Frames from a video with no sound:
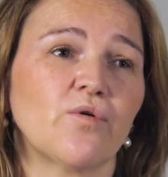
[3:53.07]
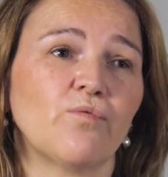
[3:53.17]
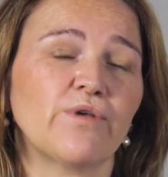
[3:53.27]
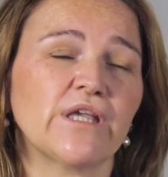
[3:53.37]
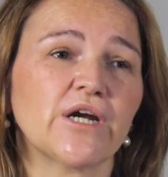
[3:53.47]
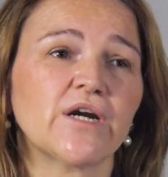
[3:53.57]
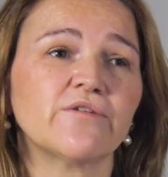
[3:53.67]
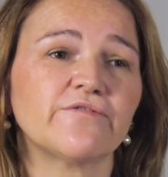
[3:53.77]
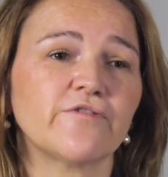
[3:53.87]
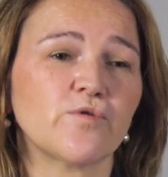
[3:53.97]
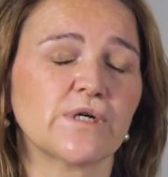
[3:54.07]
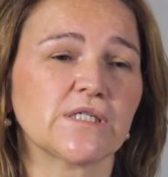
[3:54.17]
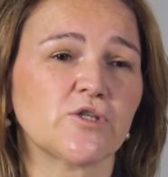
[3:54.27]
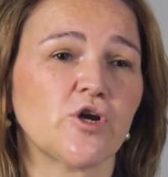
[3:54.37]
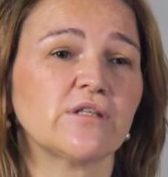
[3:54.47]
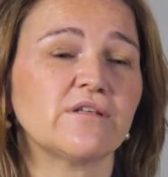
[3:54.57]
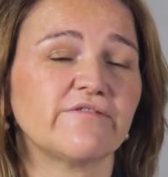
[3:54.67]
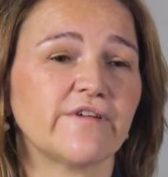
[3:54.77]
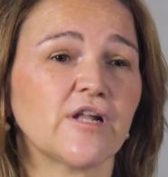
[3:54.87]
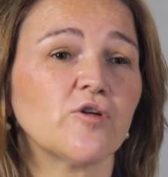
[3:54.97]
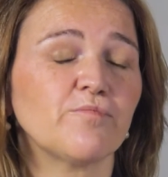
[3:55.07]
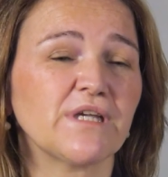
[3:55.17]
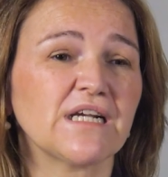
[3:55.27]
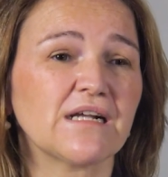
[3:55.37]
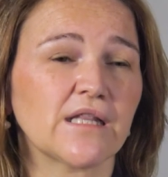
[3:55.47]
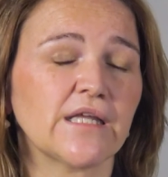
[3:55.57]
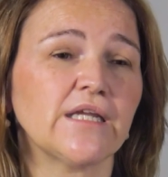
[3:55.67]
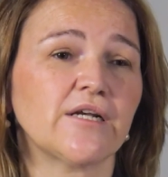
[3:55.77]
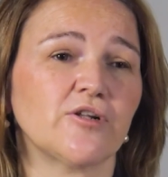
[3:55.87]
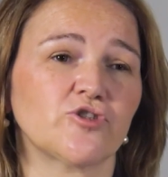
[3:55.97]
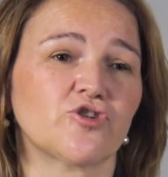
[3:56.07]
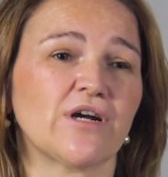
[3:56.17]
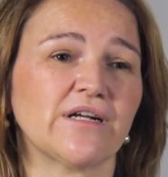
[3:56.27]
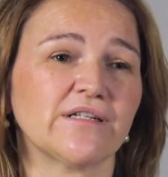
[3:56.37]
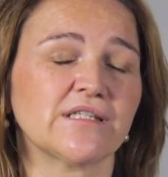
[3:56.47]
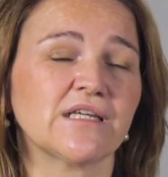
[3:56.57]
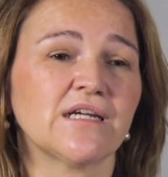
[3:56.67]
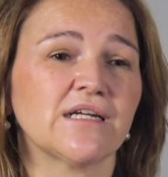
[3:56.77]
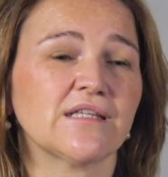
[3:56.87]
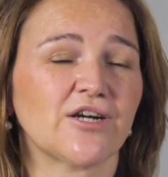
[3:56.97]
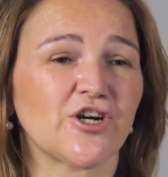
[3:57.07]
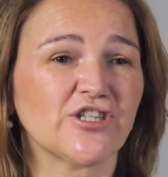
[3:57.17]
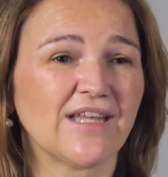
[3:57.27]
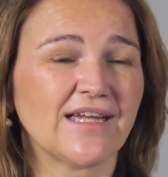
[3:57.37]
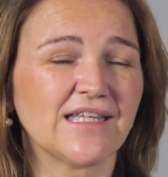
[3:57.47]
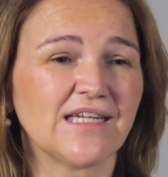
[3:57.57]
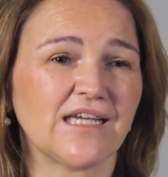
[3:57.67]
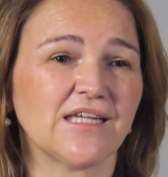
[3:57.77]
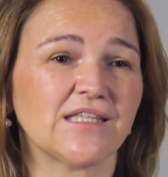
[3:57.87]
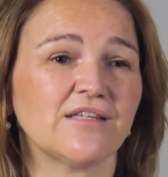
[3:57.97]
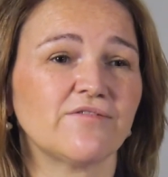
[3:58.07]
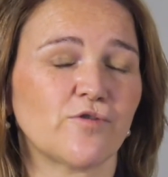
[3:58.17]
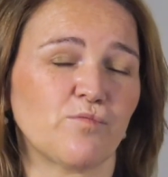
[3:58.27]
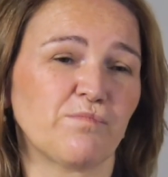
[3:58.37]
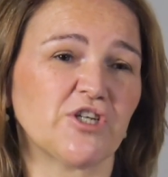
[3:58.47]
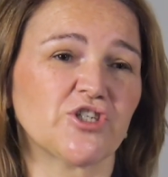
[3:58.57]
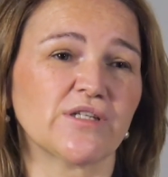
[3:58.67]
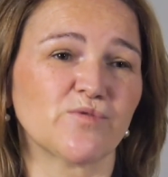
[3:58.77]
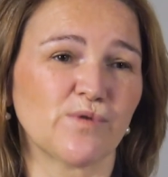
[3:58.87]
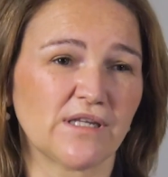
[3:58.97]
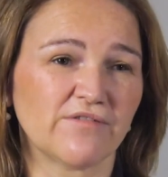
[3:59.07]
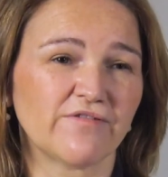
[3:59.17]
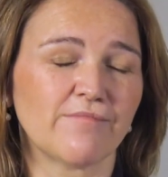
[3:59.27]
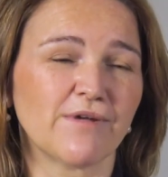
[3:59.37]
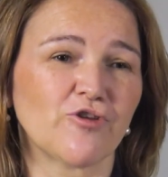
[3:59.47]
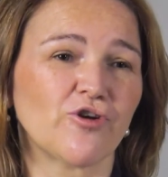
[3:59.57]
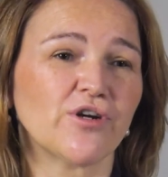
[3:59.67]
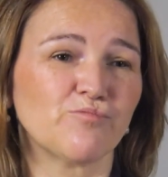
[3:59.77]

We are focused on developing clinical trials that are dedicated for patients with inflammatory